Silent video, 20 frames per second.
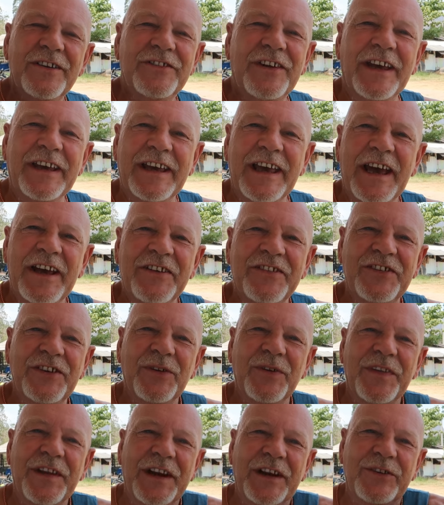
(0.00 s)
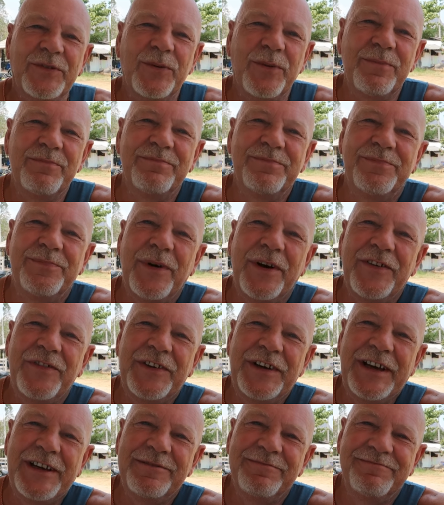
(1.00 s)
Take care, see you on the next one. Bye
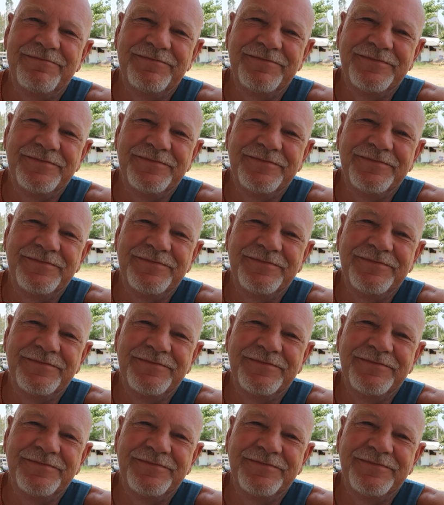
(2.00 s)
for now.